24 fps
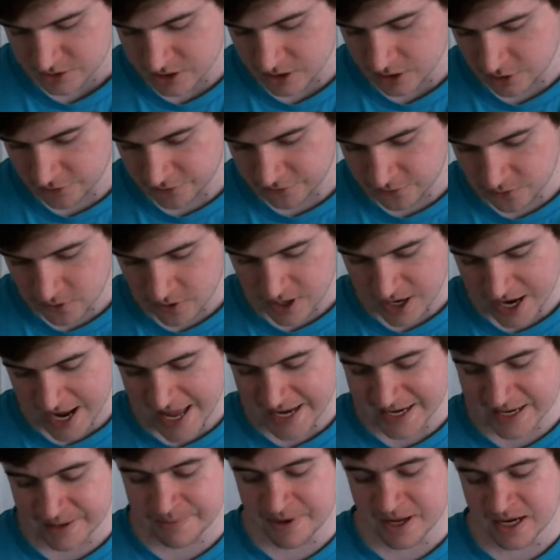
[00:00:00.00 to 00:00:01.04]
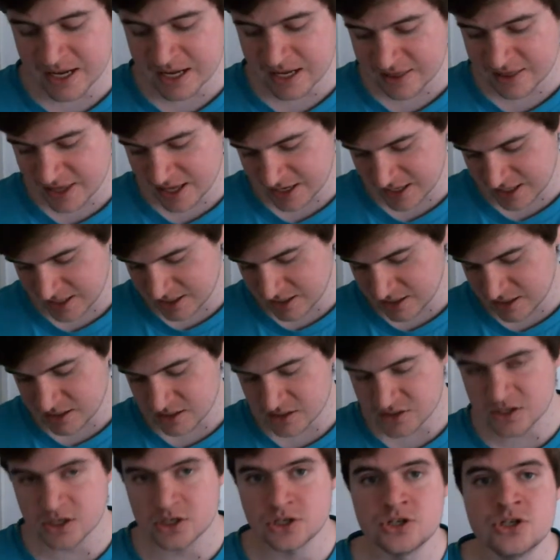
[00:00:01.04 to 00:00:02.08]
So for anybody that
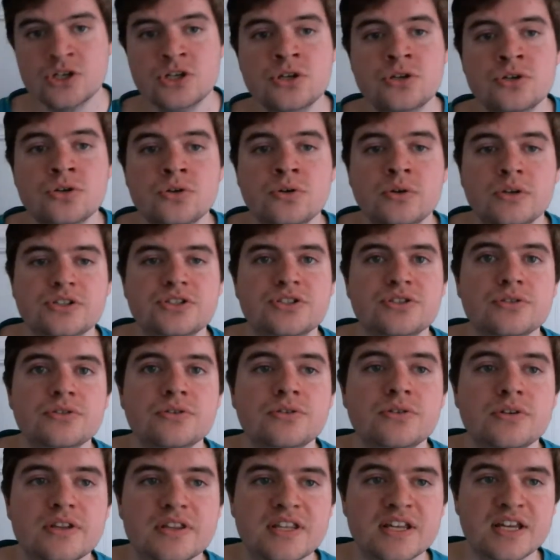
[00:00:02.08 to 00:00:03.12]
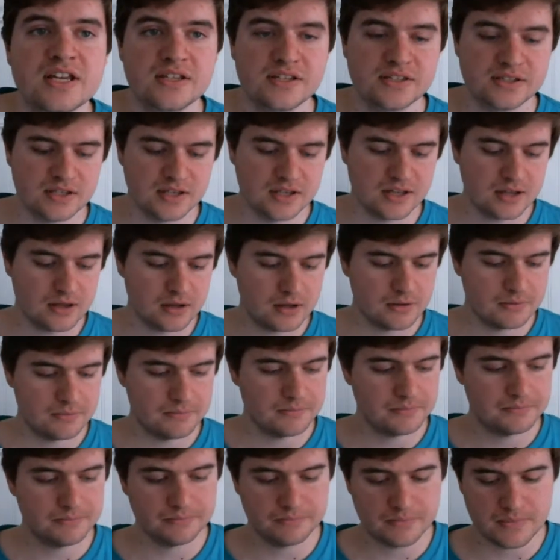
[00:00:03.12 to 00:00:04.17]
is new to this
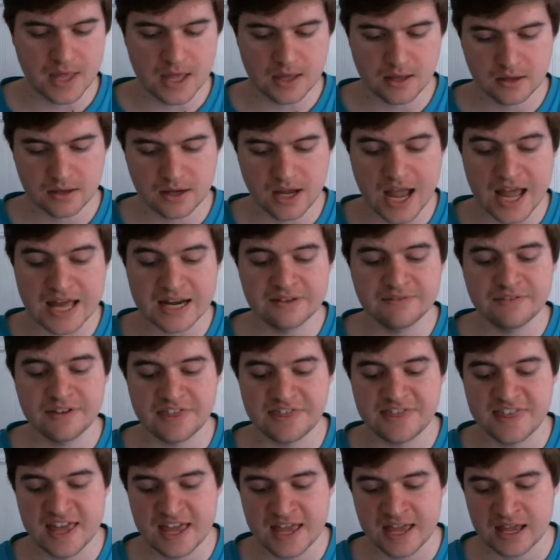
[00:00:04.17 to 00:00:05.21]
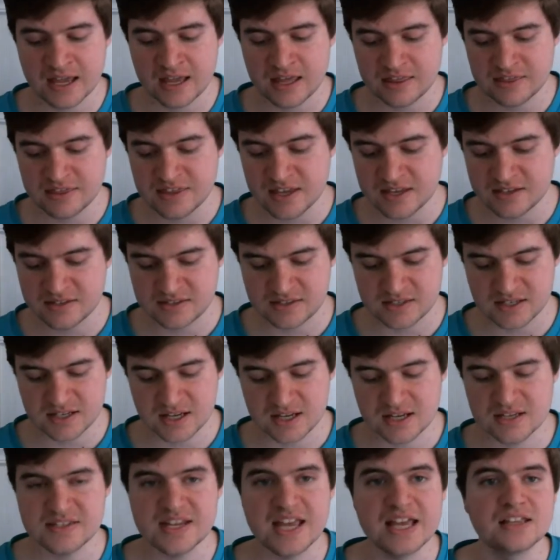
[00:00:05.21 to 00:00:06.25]
kind of a thing, this
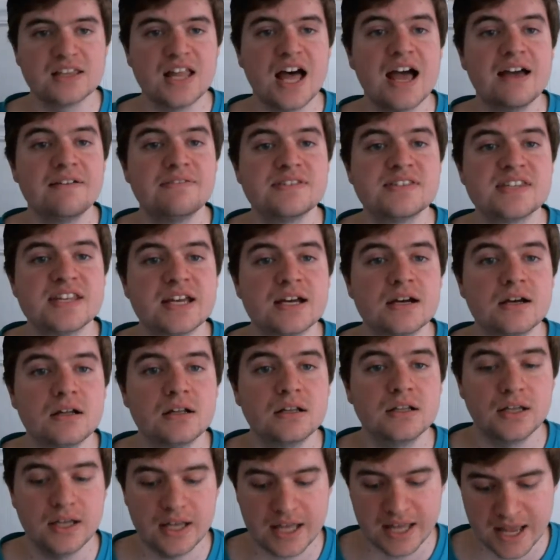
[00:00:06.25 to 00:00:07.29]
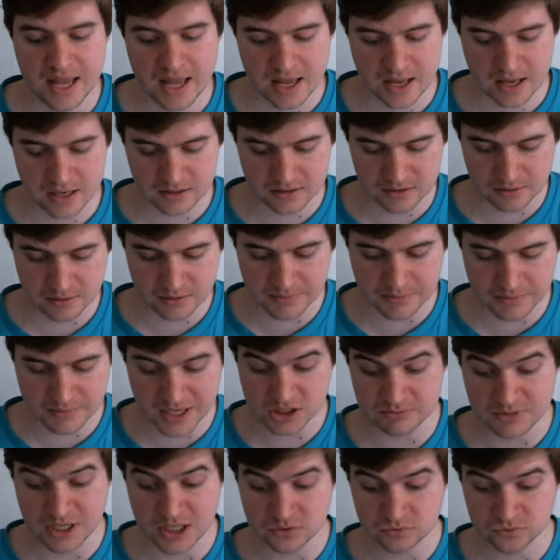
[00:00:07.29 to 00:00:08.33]
is a live sale and let
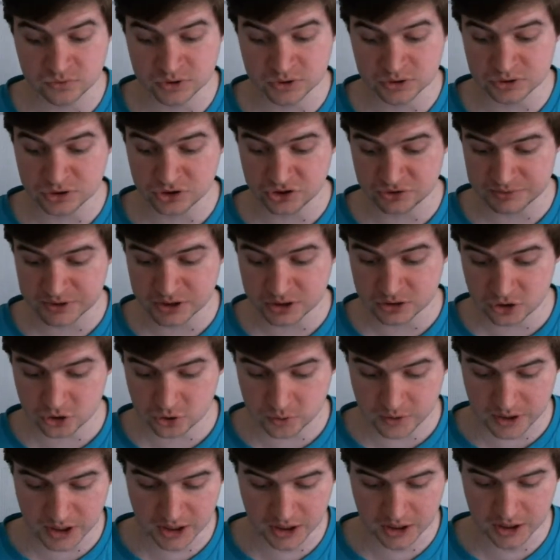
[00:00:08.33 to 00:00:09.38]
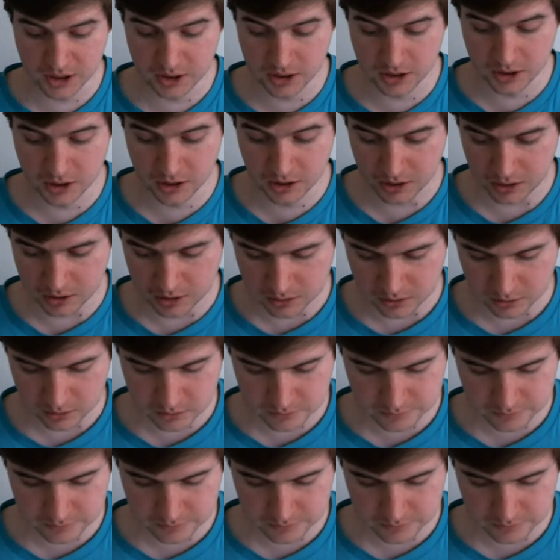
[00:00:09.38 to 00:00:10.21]
me get to my rules real quick.